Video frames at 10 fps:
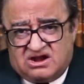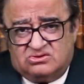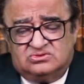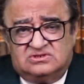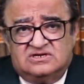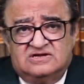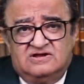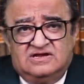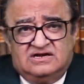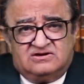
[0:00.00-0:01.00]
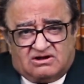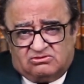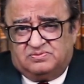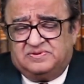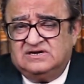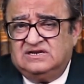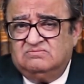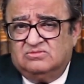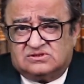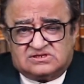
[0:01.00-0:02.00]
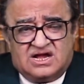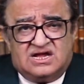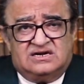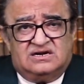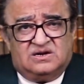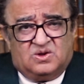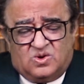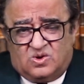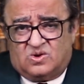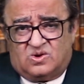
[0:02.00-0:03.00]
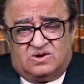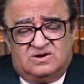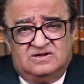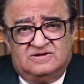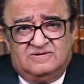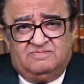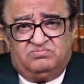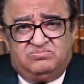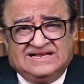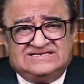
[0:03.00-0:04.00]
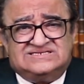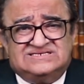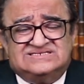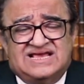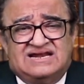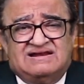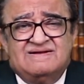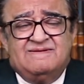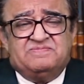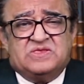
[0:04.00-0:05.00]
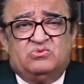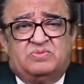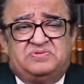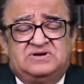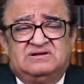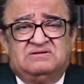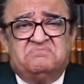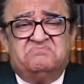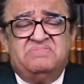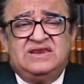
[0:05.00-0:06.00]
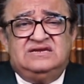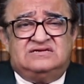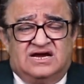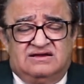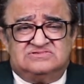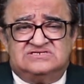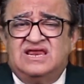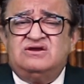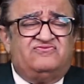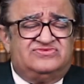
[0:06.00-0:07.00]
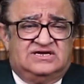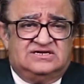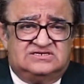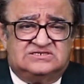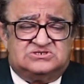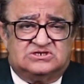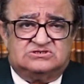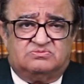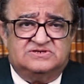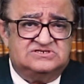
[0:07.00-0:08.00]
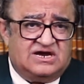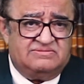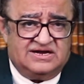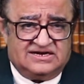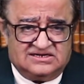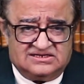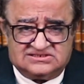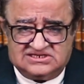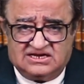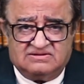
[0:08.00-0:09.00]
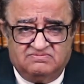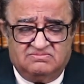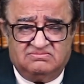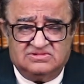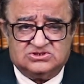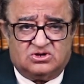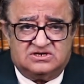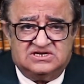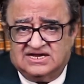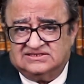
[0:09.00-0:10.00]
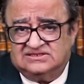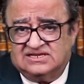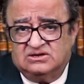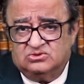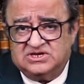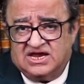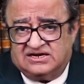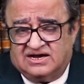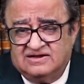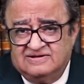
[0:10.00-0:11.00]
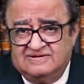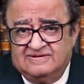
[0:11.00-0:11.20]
drowned in Rawalpindi, Multan, Lahore, places that were many times, none of the districts of Punjab had a Sikh majority other than Ludhiana.